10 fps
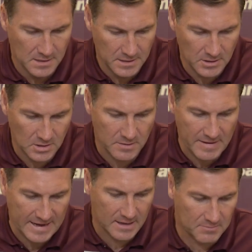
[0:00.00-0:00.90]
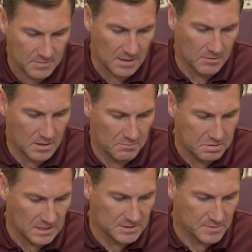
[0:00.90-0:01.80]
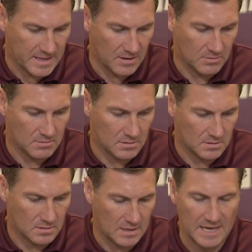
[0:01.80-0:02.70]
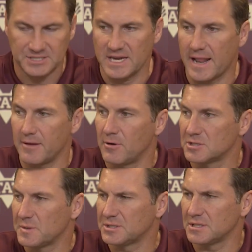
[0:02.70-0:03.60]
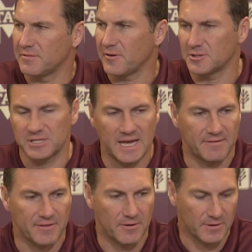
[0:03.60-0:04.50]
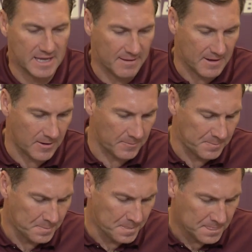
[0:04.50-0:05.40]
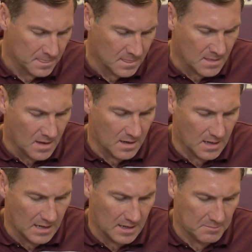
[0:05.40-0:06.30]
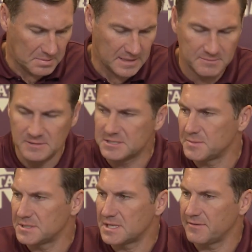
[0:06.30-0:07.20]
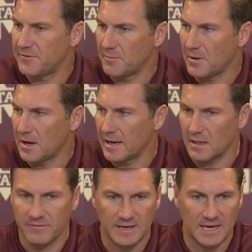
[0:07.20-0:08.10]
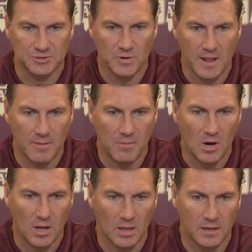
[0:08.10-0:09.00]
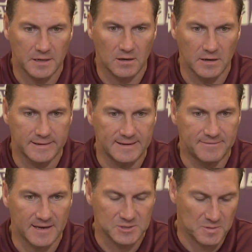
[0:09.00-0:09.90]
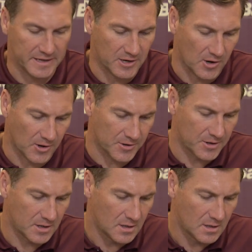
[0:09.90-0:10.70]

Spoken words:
You know, looking back, I'm pleased with how last Saturday went, especially the first half. I thought we came out, played Mississippi State football. I had 11 guys running the ball on defense, playing hard.